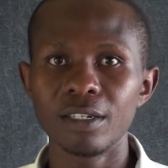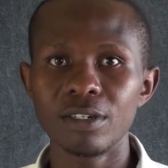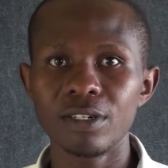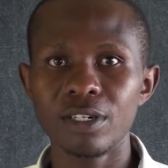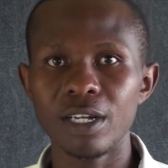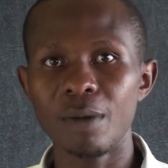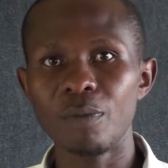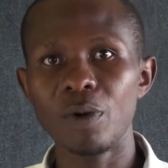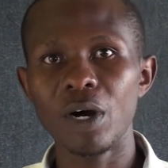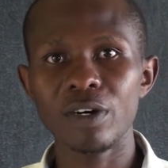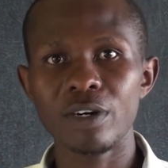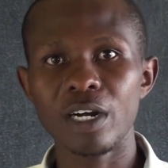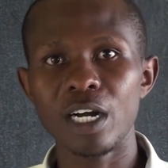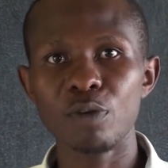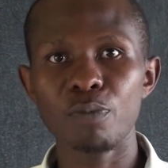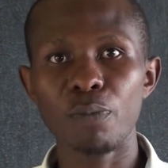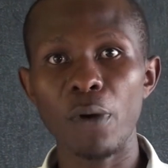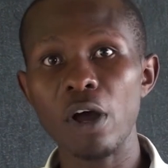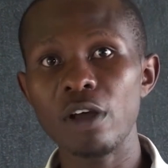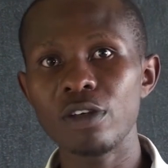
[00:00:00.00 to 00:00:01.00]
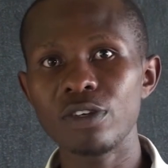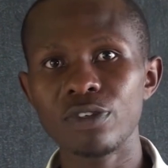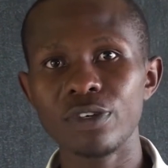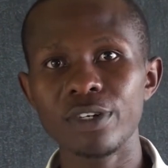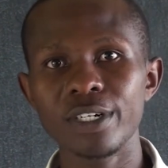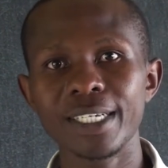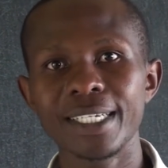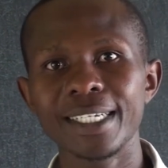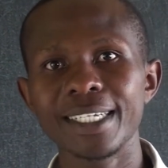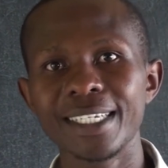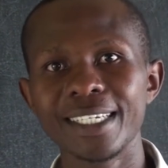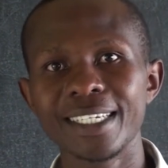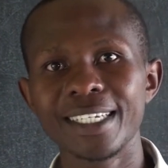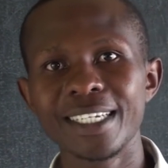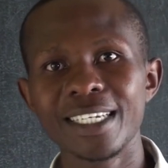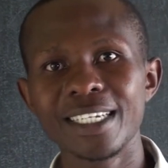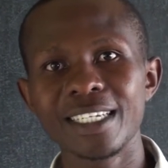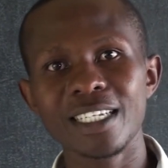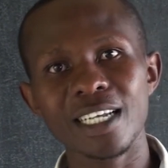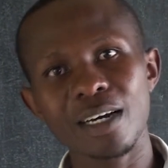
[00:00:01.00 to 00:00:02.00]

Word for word: Someone can poison,